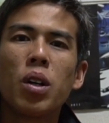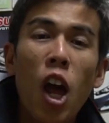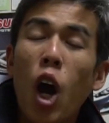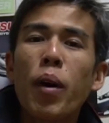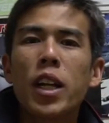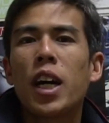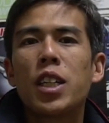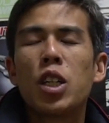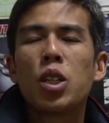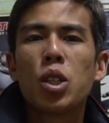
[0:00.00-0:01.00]
All right,
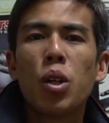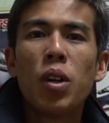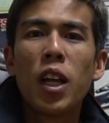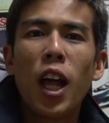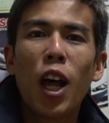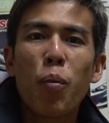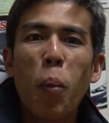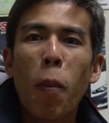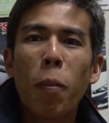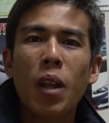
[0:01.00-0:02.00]
guys, so
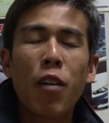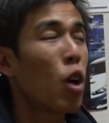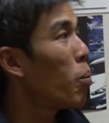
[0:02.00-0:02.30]
I've